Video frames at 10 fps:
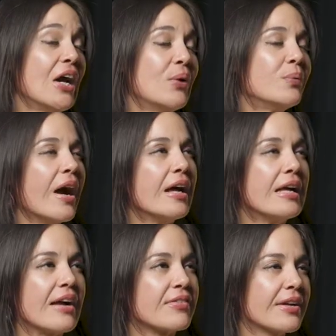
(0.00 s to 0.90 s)
Well,
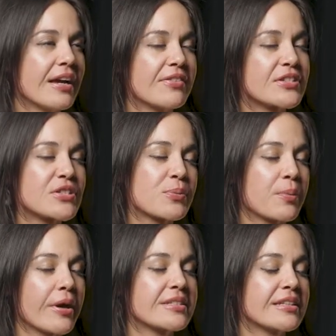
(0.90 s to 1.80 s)
I feel so
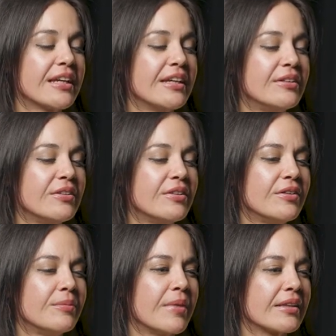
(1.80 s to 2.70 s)
present
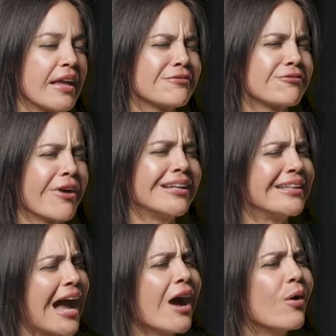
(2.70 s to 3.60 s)
in my life right
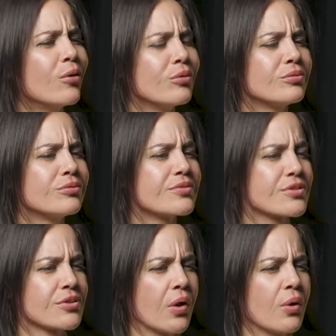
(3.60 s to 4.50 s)
now.
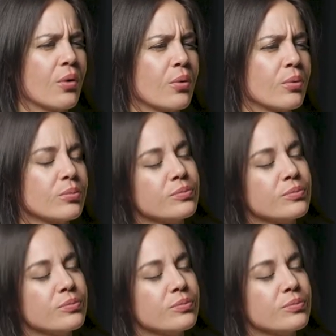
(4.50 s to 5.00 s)
So